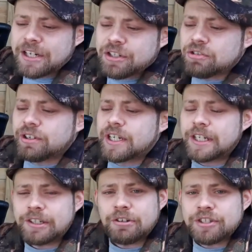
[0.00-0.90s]
action
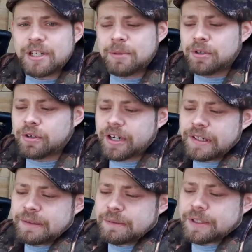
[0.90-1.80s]
trigger, not
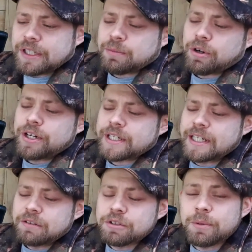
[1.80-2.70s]
semi-auto, which is why it's
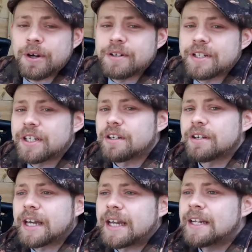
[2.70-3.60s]
legal to own in
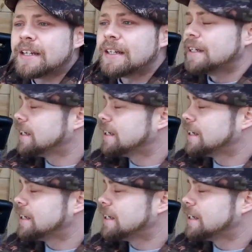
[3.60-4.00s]
the UK. It